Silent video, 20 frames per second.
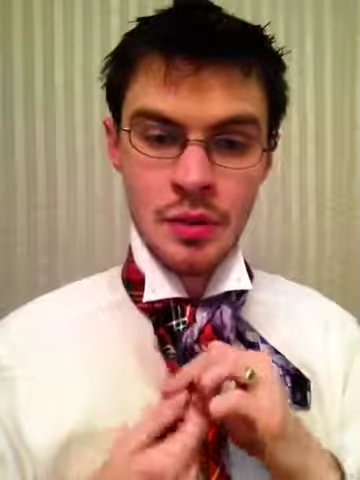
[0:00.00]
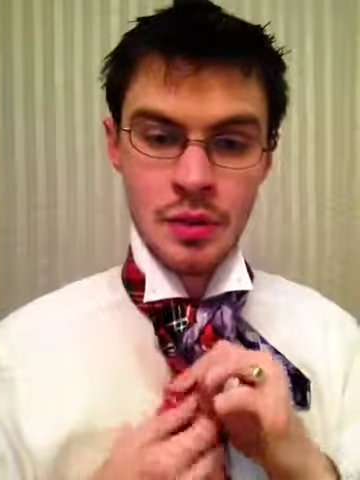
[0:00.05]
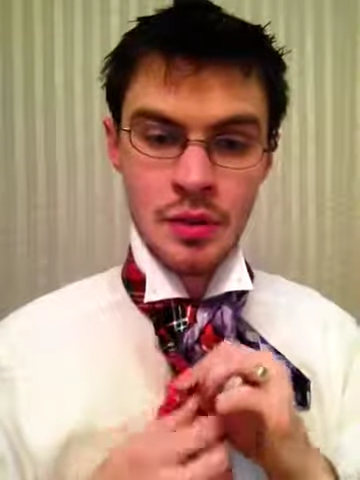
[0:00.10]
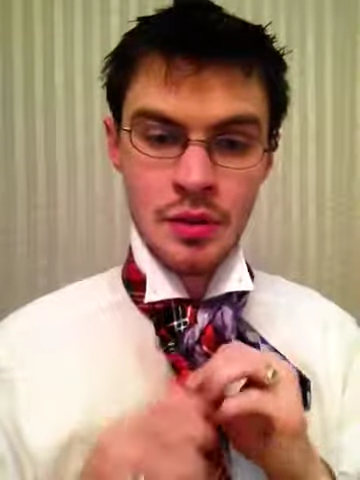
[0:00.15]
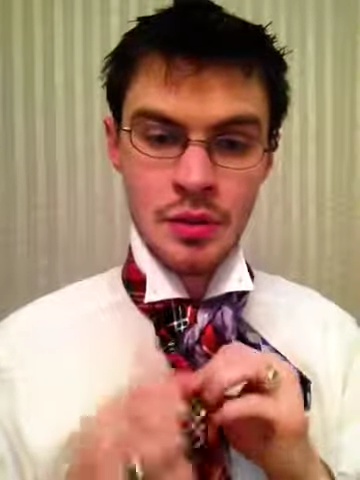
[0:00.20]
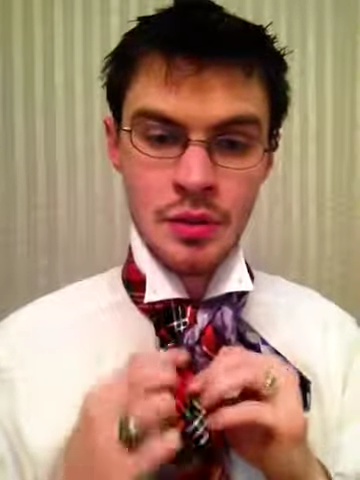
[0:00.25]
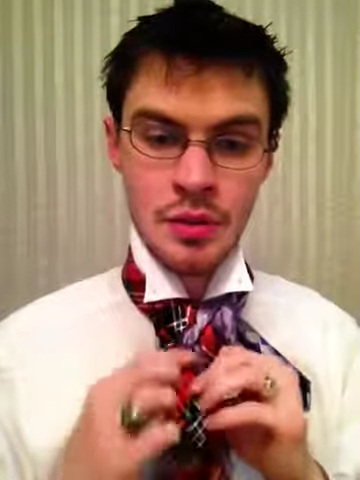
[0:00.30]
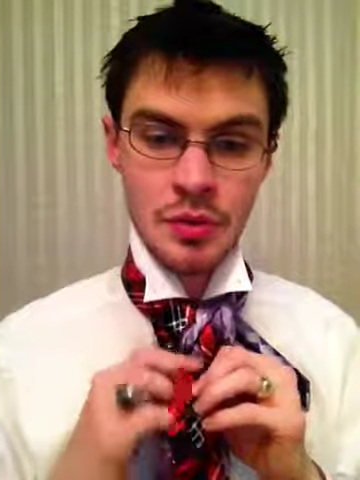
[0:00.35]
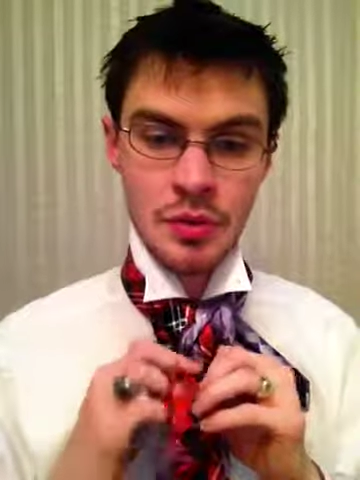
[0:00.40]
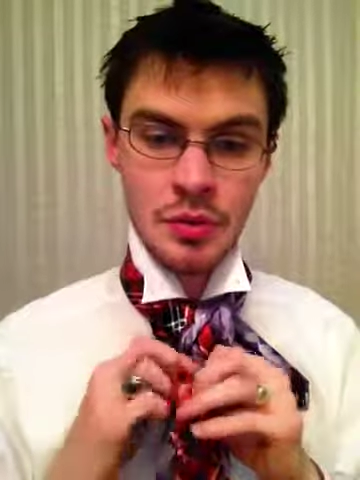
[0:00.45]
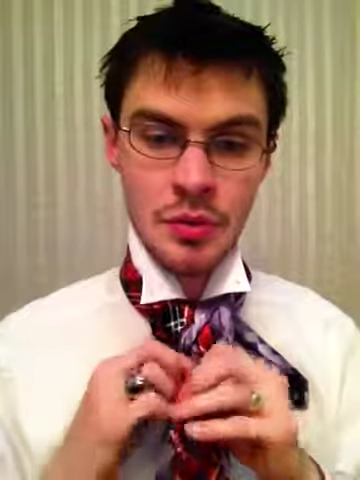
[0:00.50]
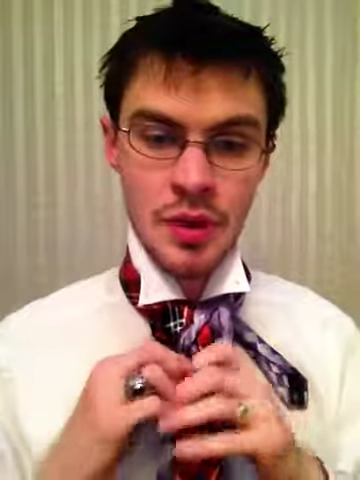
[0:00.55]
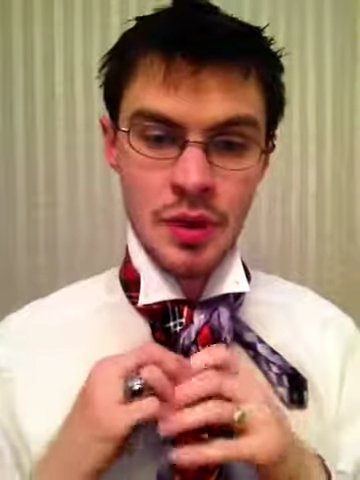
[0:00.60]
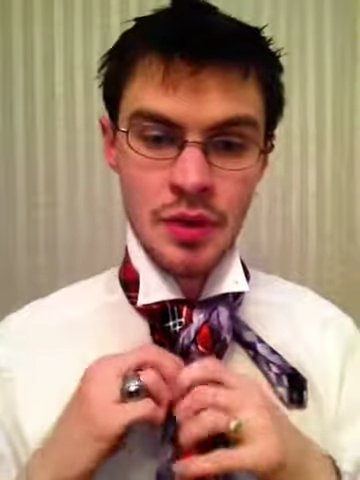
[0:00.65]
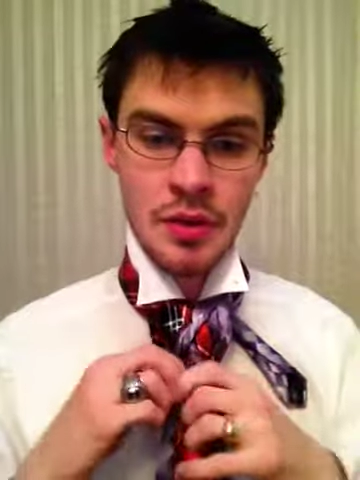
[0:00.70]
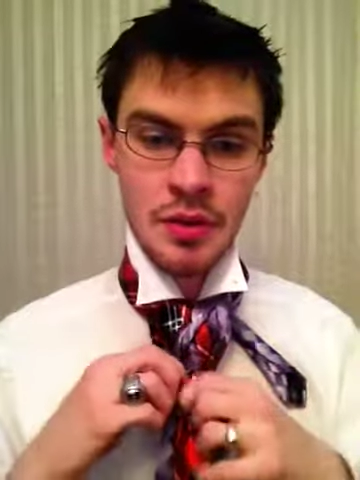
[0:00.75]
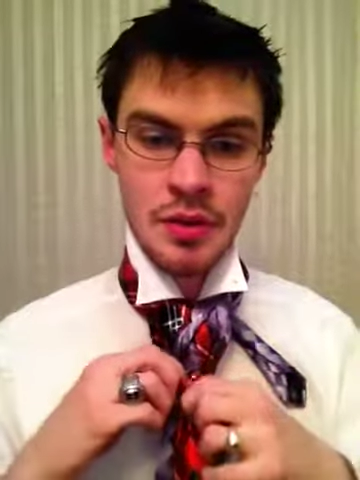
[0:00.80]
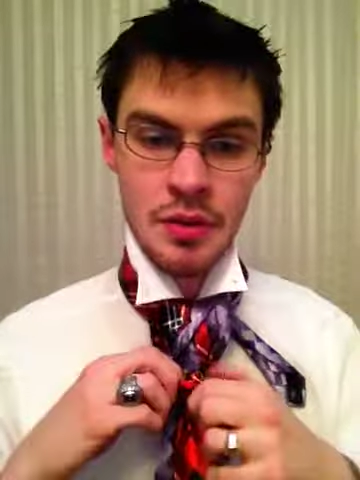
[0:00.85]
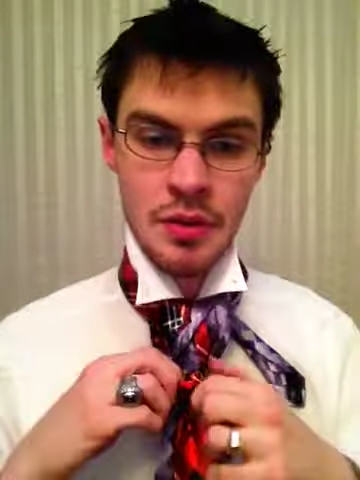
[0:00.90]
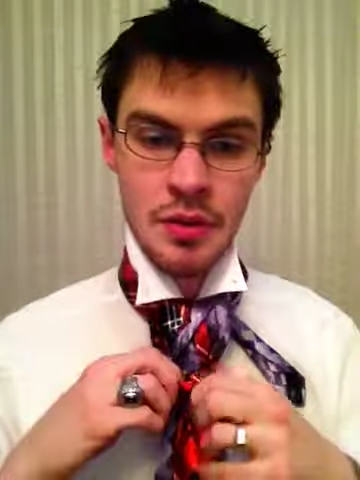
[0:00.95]
going to do a
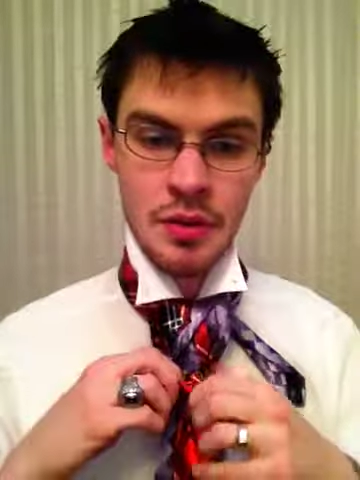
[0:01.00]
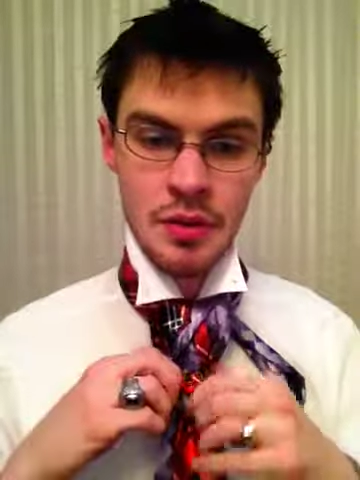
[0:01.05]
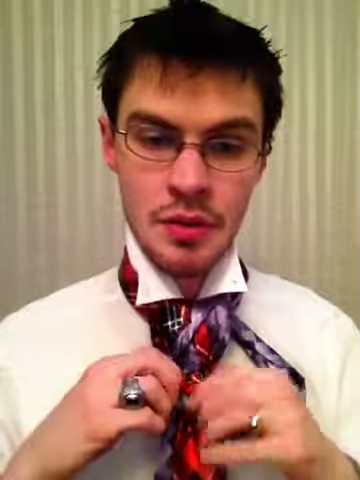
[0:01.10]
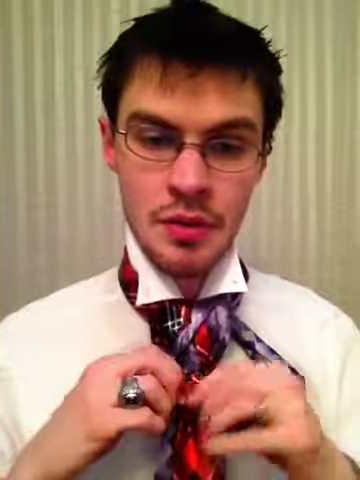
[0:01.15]
wreath.